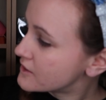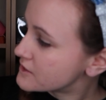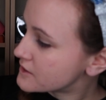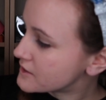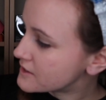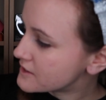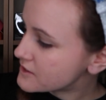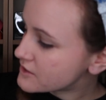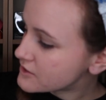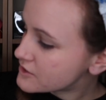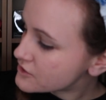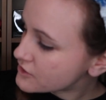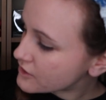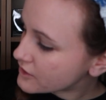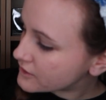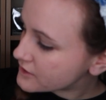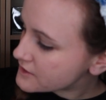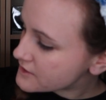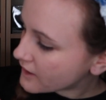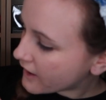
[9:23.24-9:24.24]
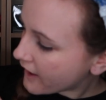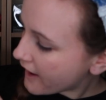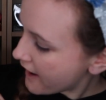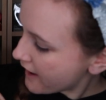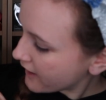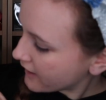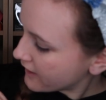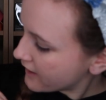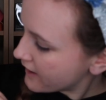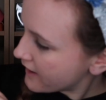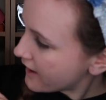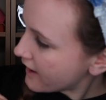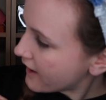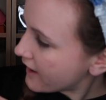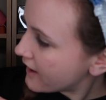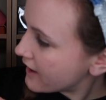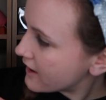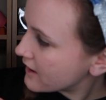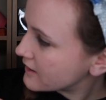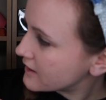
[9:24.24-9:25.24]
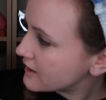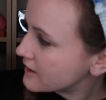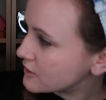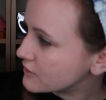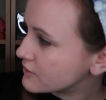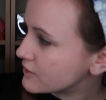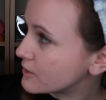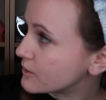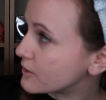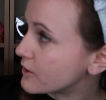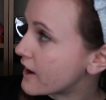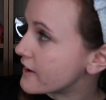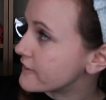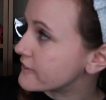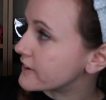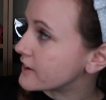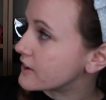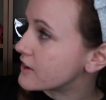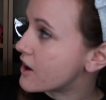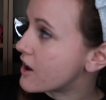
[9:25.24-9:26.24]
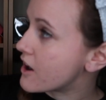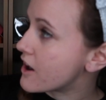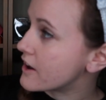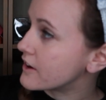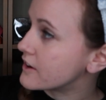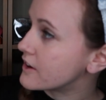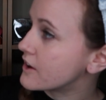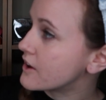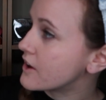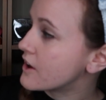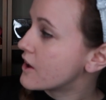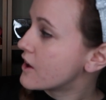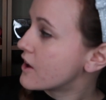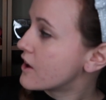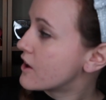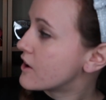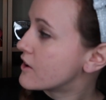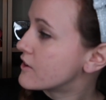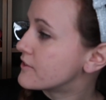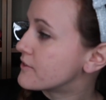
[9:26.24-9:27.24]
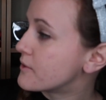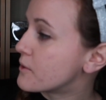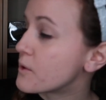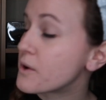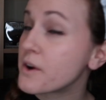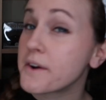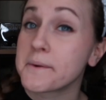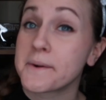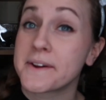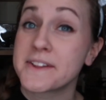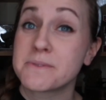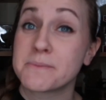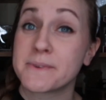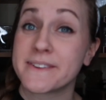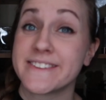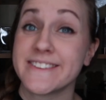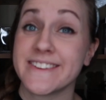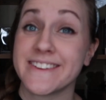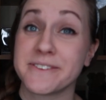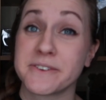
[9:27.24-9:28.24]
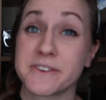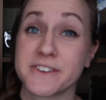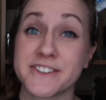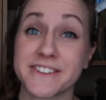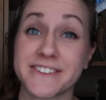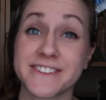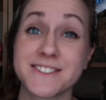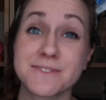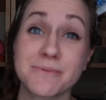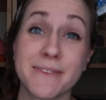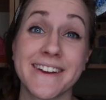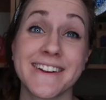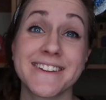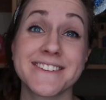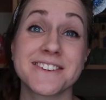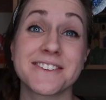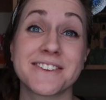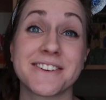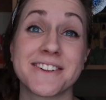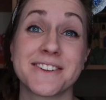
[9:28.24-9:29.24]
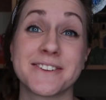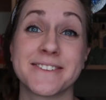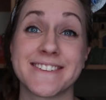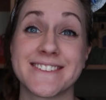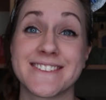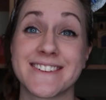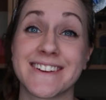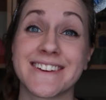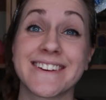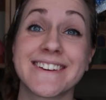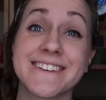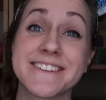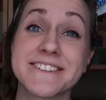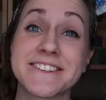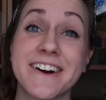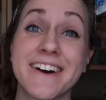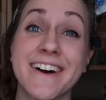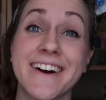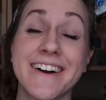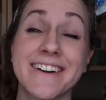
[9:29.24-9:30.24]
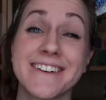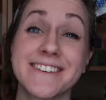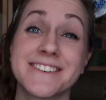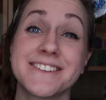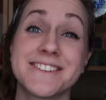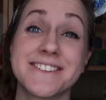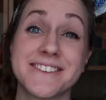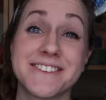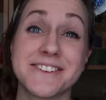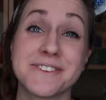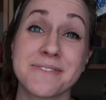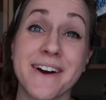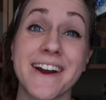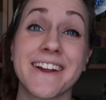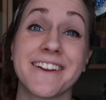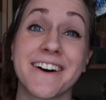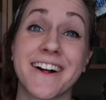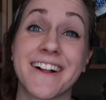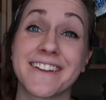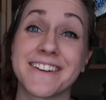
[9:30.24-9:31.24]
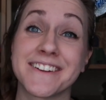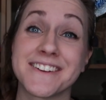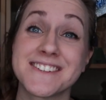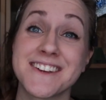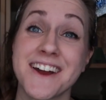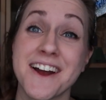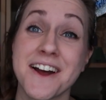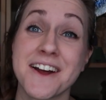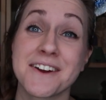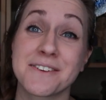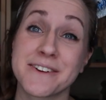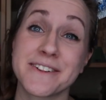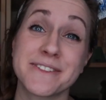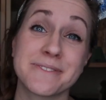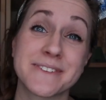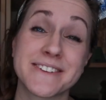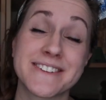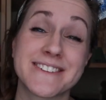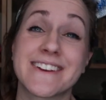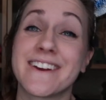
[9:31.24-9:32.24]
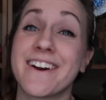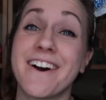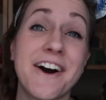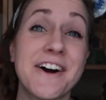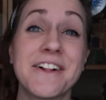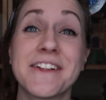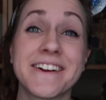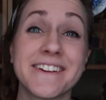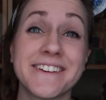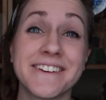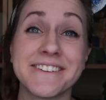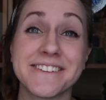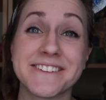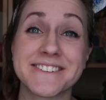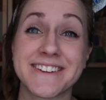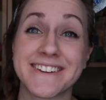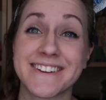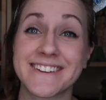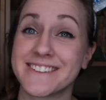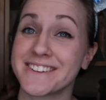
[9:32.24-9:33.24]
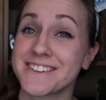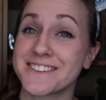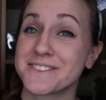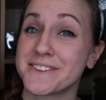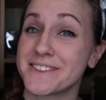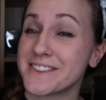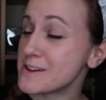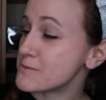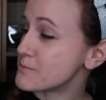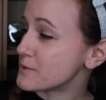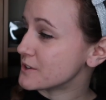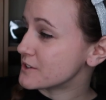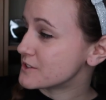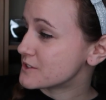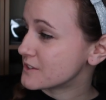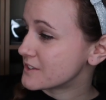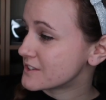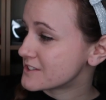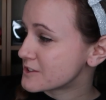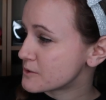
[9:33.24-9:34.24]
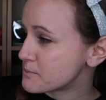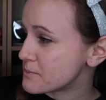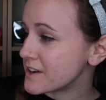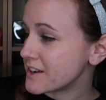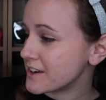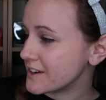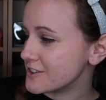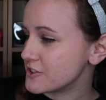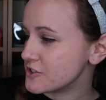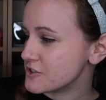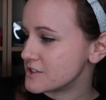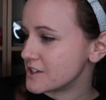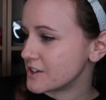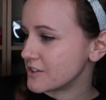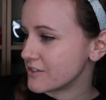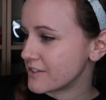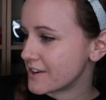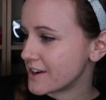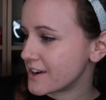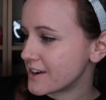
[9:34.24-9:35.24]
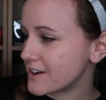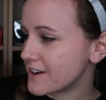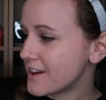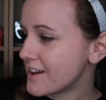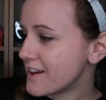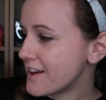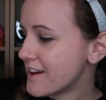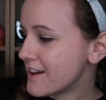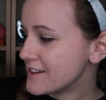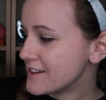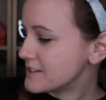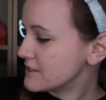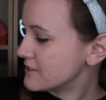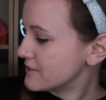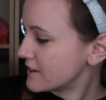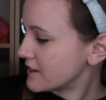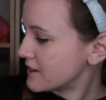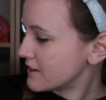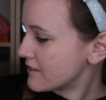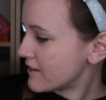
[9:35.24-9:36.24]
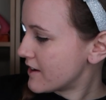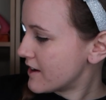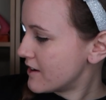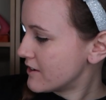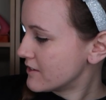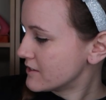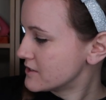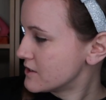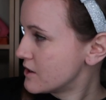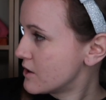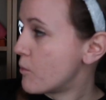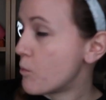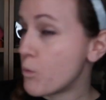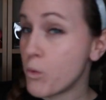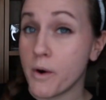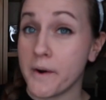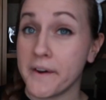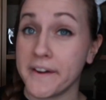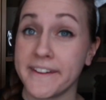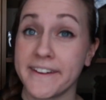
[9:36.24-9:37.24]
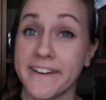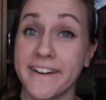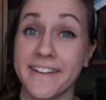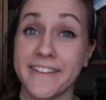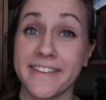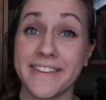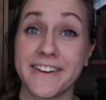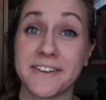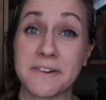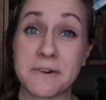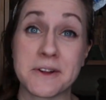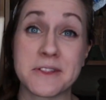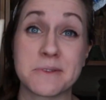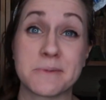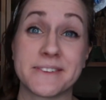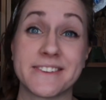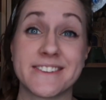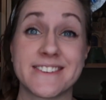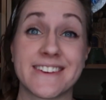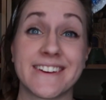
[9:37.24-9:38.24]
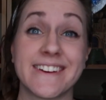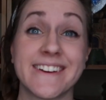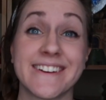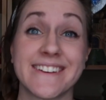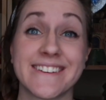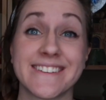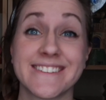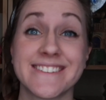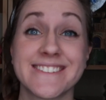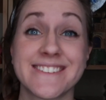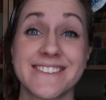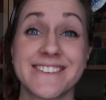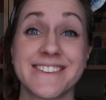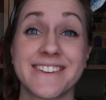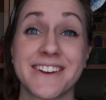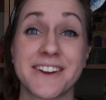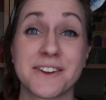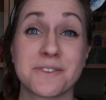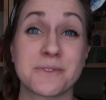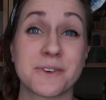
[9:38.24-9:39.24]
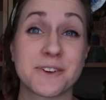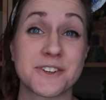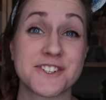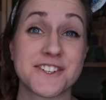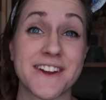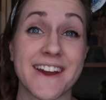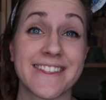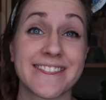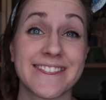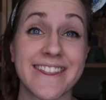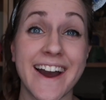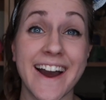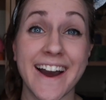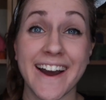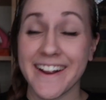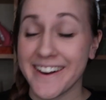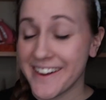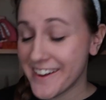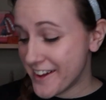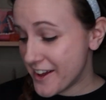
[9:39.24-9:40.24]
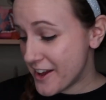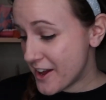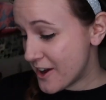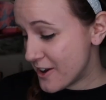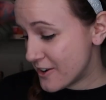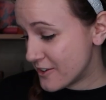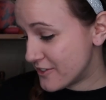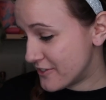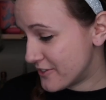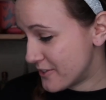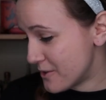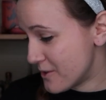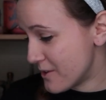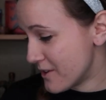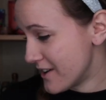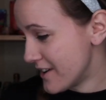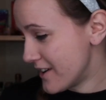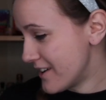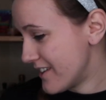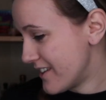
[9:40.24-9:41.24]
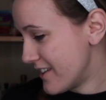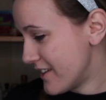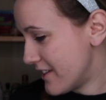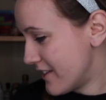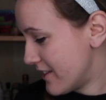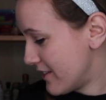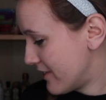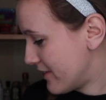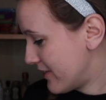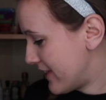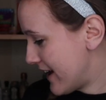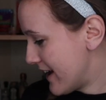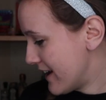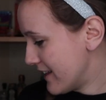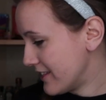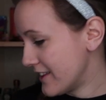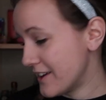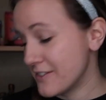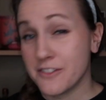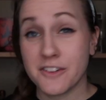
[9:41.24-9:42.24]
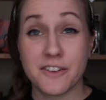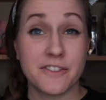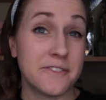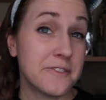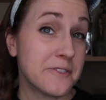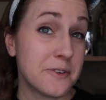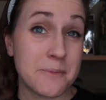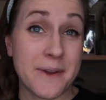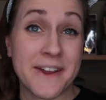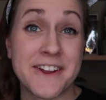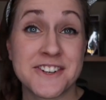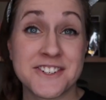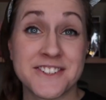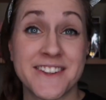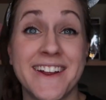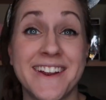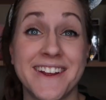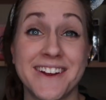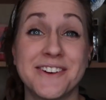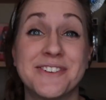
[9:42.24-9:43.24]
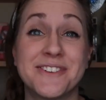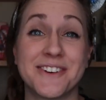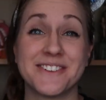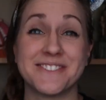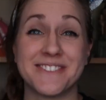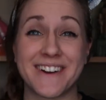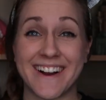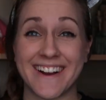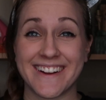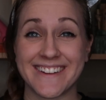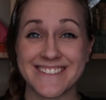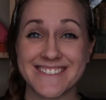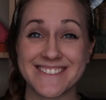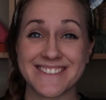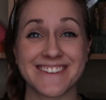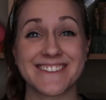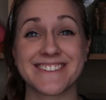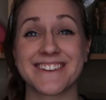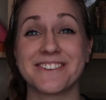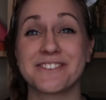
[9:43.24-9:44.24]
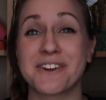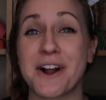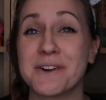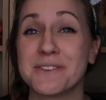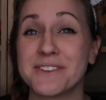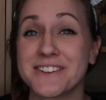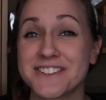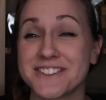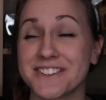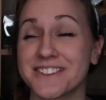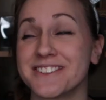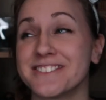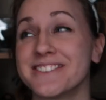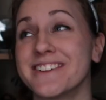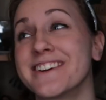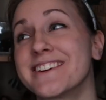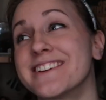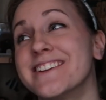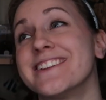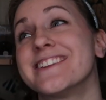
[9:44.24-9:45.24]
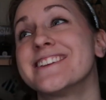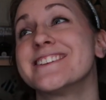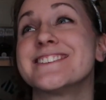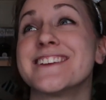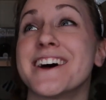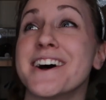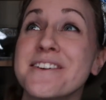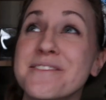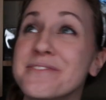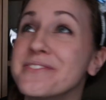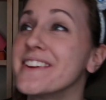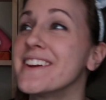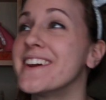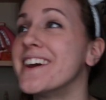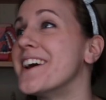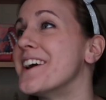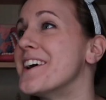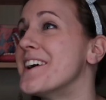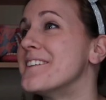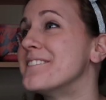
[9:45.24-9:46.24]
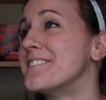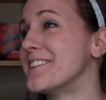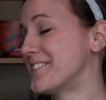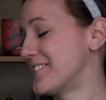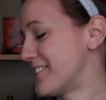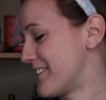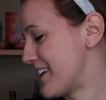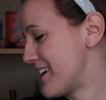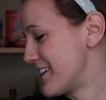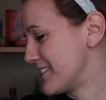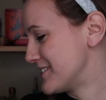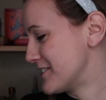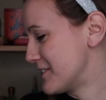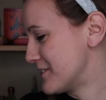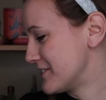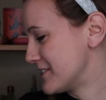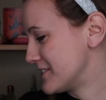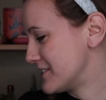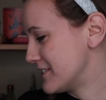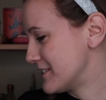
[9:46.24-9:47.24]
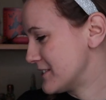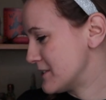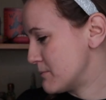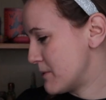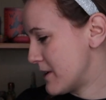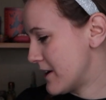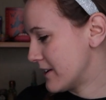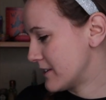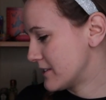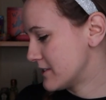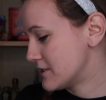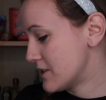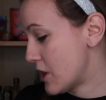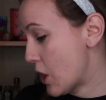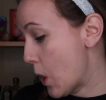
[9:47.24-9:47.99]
So this just looks like an infographic card for arithmancy, which explains arithmancy, because to my knowledge, arithmancy, all I know is that it deals with numbers. So this will be an interesting read to figure out what arithmancy is. I can appreciate that for that level of information that it provides, because I probably should have looked this up before I dove into this box.